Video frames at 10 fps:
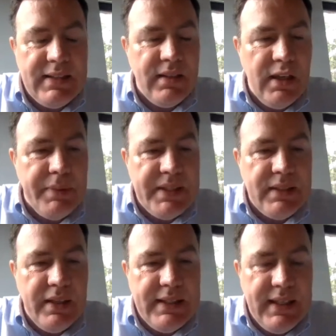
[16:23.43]

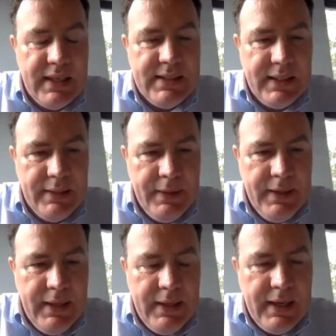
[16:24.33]
side-by-side testing
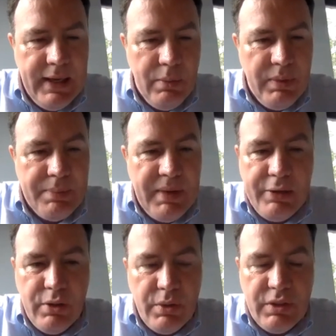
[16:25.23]
with MagGrow.